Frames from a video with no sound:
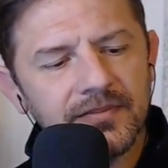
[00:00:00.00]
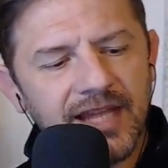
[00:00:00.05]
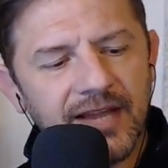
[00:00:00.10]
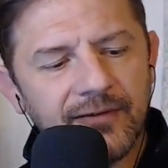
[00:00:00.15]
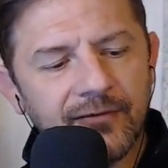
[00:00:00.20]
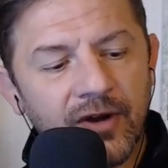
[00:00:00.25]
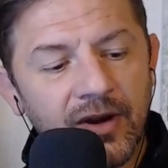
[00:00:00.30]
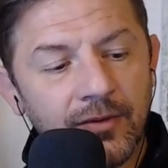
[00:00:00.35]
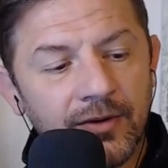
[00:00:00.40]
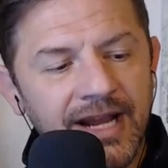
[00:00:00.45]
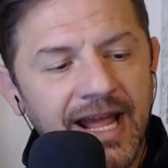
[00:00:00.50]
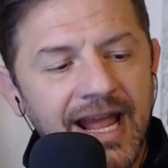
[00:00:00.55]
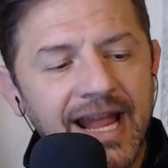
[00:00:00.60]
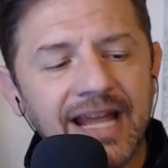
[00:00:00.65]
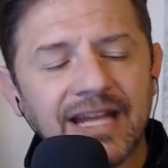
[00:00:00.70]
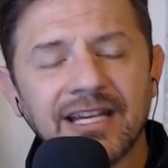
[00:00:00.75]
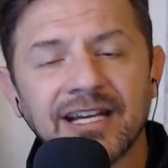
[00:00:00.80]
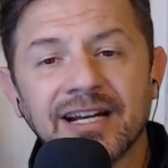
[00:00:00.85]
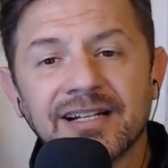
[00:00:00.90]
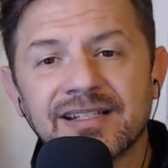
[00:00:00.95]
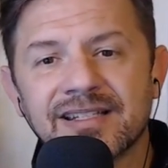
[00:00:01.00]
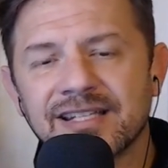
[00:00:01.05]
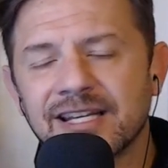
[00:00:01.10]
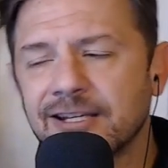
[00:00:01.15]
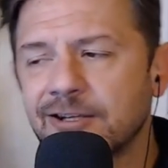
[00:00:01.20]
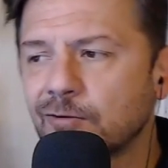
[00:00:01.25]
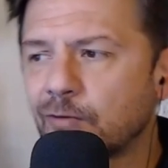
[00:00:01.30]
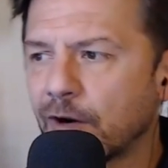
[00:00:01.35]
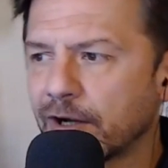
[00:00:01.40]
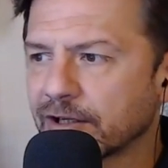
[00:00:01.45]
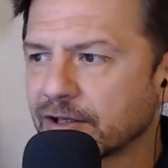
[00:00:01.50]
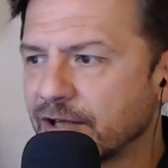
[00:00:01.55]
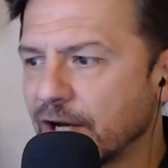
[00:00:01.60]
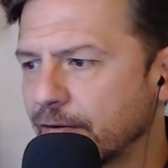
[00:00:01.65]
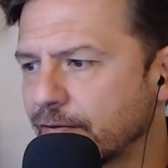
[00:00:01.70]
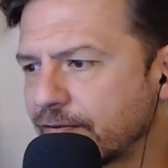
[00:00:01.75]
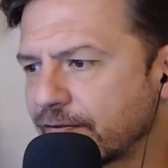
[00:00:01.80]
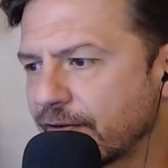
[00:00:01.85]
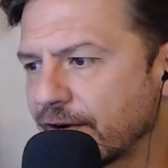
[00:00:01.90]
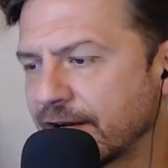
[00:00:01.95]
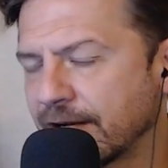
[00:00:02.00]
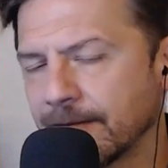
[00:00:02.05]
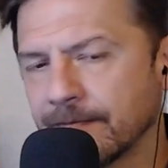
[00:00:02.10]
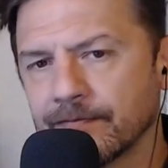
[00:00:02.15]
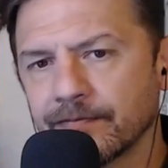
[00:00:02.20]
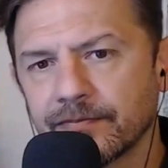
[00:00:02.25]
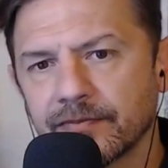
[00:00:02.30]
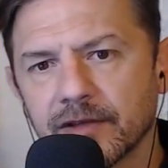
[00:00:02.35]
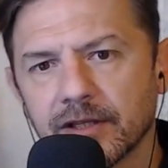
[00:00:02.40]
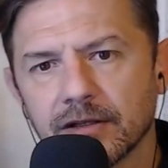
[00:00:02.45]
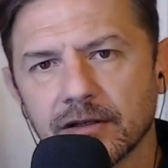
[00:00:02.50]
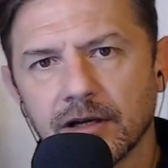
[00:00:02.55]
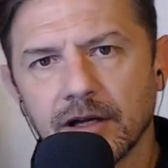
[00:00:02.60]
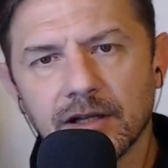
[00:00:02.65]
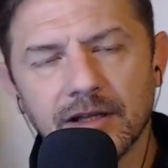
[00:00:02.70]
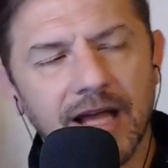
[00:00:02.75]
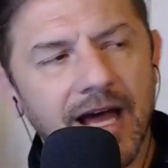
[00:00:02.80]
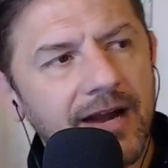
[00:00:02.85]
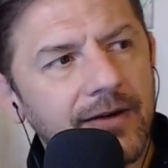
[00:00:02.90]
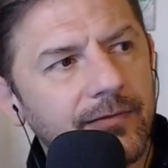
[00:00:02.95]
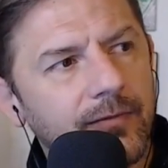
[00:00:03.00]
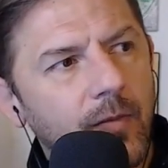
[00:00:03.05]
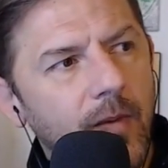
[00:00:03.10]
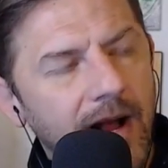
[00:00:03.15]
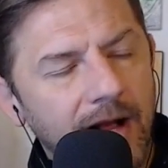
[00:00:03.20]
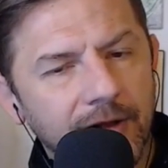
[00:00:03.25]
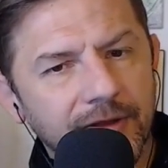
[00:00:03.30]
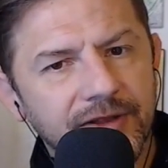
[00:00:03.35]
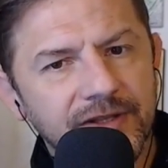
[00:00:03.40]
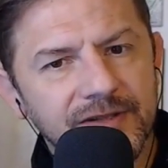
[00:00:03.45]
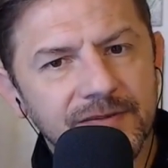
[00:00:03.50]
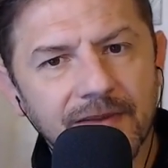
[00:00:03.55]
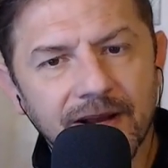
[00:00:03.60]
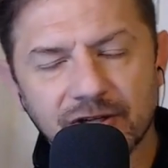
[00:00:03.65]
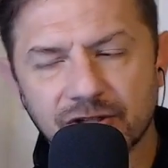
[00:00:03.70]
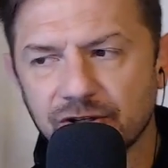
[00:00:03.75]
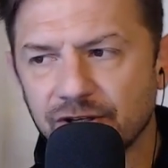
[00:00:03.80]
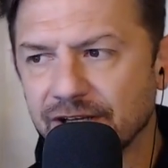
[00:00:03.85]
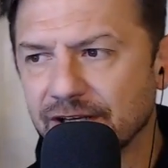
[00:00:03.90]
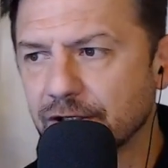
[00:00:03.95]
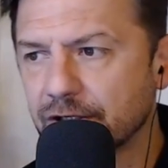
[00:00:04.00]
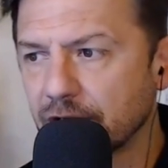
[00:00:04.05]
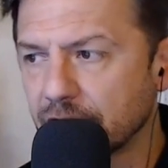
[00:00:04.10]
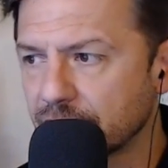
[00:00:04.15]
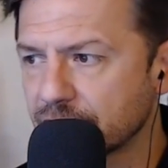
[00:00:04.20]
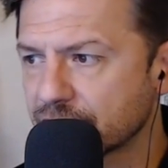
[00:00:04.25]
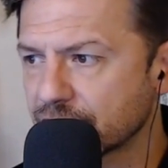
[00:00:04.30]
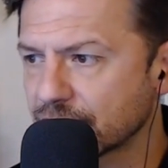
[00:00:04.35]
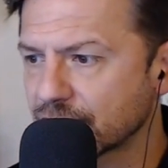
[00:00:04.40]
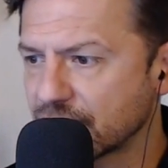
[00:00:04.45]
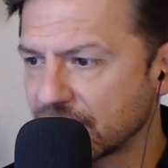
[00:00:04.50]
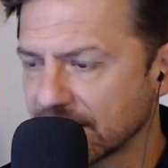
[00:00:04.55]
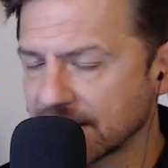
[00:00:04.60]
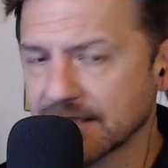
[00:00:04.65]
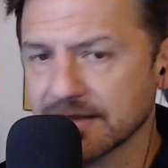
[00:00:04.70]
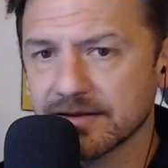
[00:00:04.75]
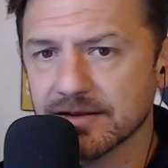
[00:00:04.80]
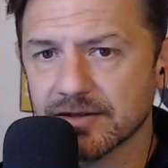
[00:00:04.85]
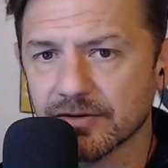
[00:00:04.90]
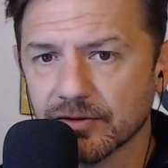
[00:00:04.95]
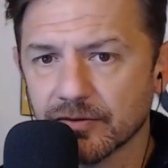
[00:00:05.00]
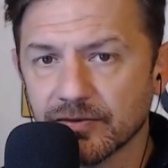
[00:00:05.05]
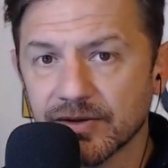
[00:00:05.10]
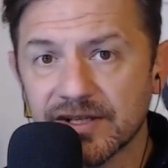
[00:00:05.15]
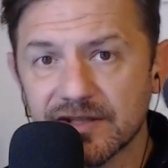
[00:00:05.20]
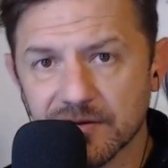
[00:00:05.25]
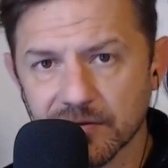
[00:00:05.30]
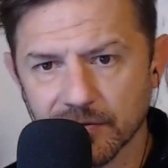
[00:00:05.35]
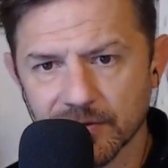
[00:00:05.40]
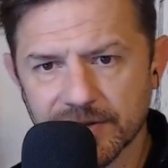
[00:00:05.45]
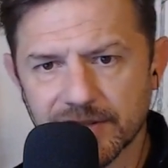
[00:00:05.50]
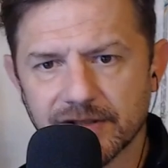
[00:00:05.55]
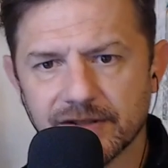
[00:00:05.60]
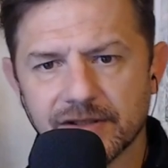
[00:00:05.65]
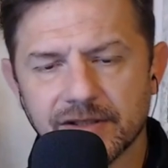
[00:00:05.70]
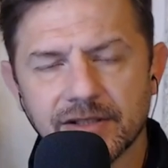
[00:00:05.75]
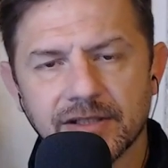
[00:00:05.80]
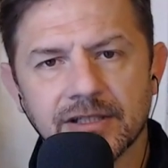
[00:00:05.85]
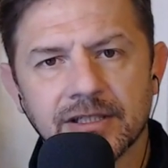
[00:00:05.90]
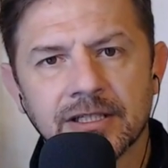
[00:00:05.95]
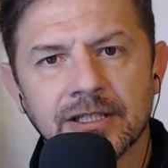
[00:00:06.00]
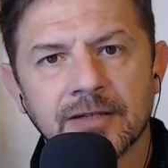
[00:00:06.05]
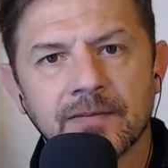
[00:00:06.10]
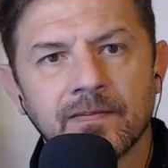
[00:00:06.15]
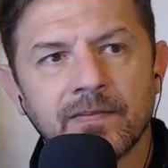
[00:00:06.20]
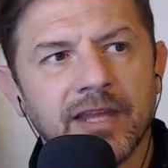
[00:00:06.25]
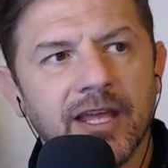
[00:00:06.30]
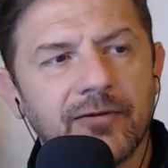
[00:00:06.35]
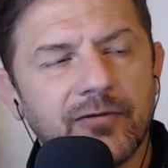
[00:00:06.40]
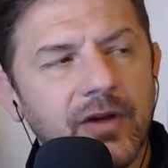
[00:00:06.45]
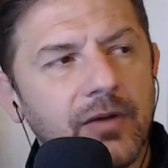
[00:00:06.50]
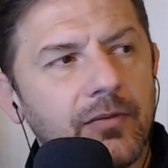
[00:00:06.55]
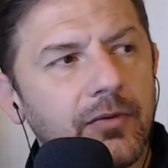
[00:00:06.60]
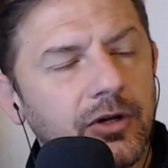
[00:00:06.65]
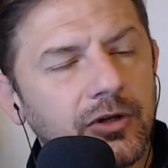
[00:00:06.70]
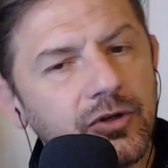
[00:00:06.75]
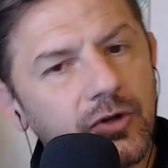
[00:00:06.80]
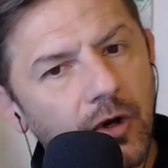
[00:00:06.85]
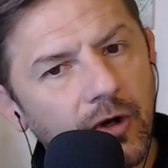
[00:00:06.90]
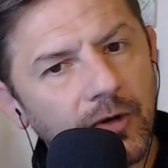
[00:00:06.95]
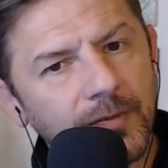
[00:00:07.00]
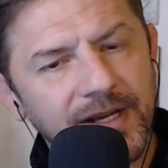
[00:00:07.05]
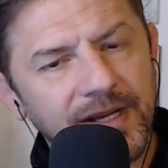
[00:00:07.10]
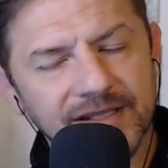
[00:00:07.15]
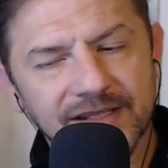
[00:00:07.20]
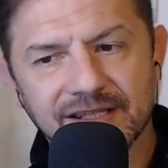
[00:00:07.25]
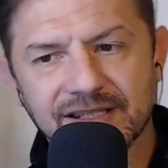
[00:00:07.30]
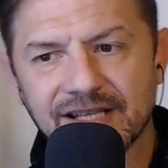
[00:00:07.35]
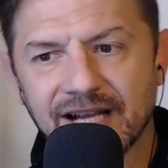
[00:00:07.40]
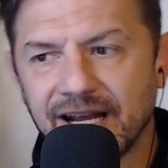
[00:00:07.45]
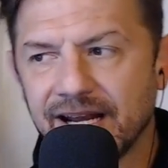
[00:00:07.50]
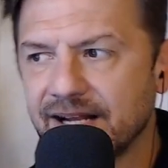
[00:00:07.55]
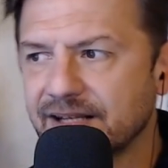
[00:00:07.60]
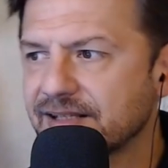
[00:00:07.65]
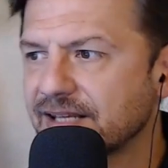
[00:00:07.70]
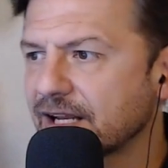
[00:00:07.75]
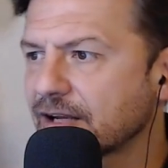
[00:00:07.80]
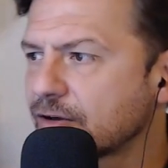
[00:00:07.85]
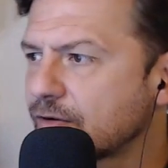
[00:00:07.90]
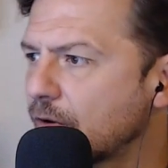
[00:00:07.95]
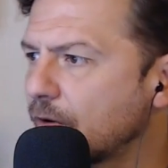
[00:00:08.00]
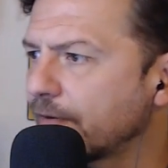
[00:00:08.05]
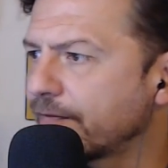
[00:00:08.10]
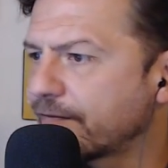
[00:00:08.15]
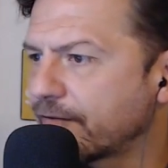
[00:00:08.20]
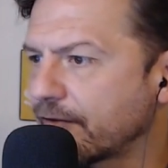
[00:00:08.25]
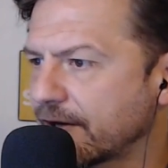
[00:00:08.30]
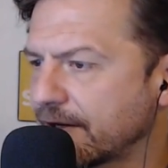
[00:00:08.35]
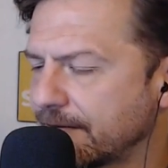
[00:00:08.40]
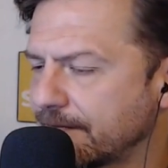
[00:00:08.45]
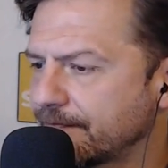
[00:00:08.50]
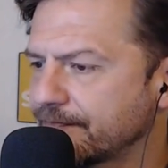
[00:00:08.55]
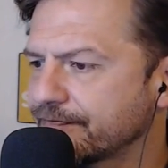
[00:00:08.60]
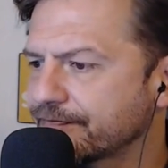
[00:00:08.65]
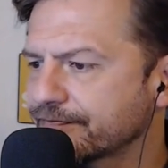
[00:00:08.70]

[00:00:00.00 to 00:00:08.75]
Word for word: If we were in Haiti, I'd say you want goat freedom. A lot of wealth is measured in goats or chickens or resources. If we were in a gold based society, I'd say gold freedom.